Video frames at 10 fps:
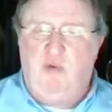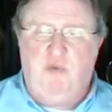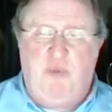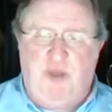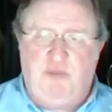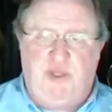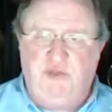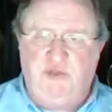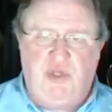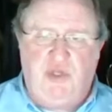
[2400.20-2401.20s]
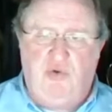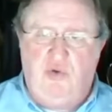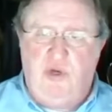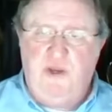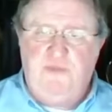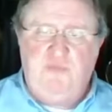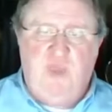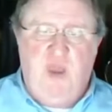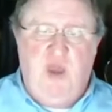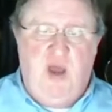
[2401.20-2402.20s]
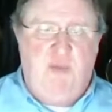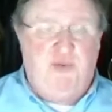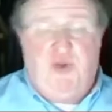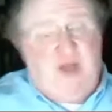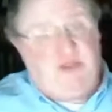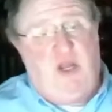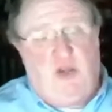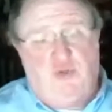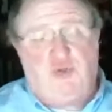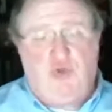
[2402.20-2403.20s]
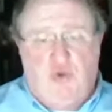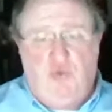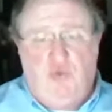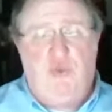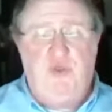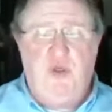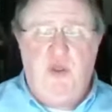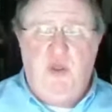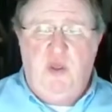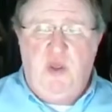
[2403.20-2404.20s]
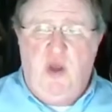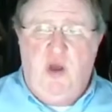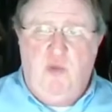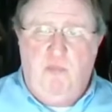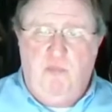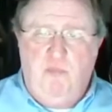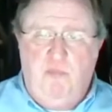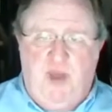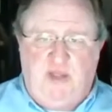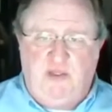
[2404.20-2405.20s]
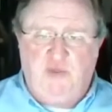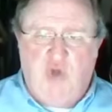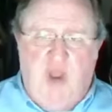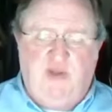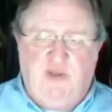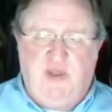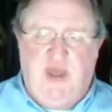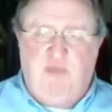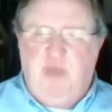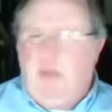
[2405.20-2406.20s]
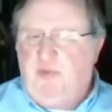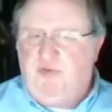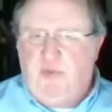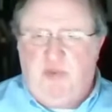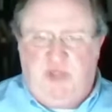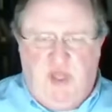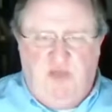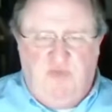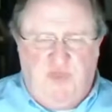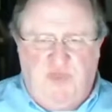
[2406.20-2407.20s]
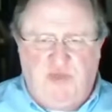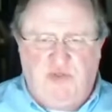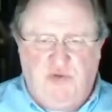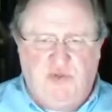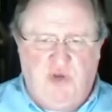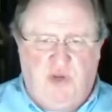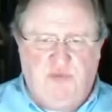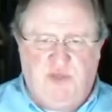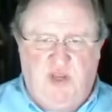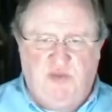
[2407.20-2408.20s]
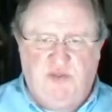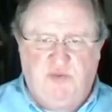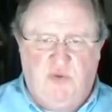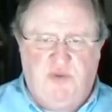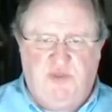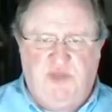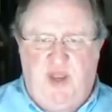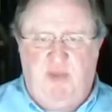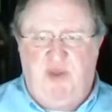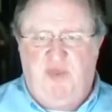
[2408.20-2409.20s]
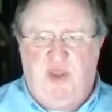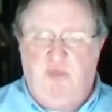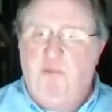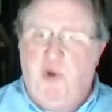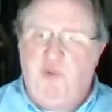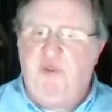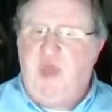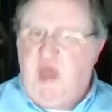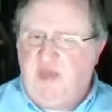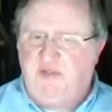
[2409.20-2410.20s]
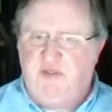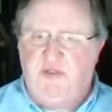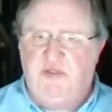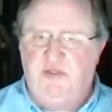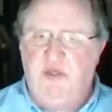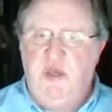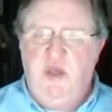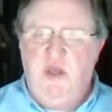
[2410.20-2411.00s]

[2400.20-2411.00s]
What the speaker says: what Republicans do, but they're not telling the truth by trying to get people to believe that these two circumstances were the same. I think in both cases,